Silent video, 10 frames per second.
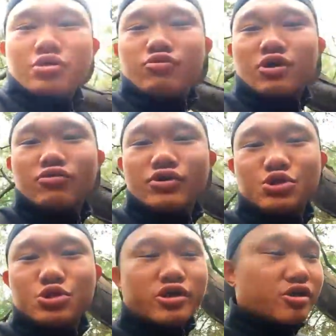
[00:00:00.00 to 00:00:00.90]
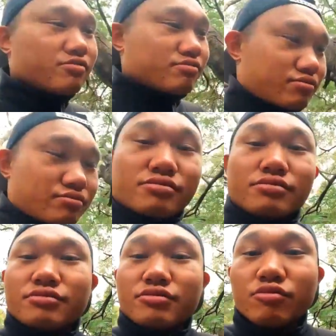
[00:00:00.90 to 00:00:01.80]
job while we try to
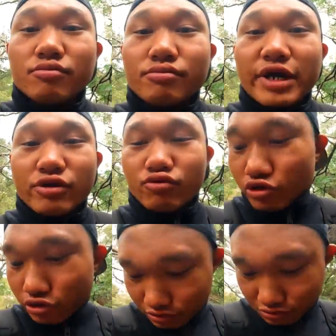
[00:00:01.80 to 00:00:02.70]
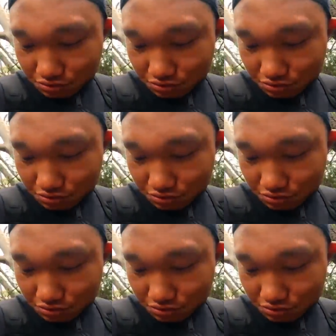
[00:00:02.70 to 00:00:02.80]
make it work.